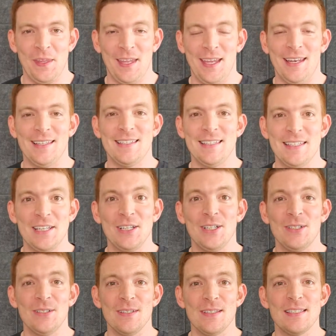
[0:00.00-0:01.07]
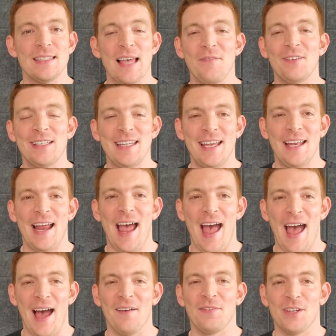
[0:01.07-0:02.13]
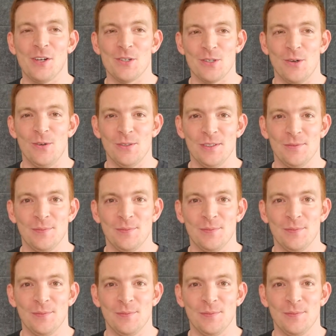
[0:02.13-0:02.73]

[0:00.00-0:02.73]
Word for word: It is still seventy and a half years old.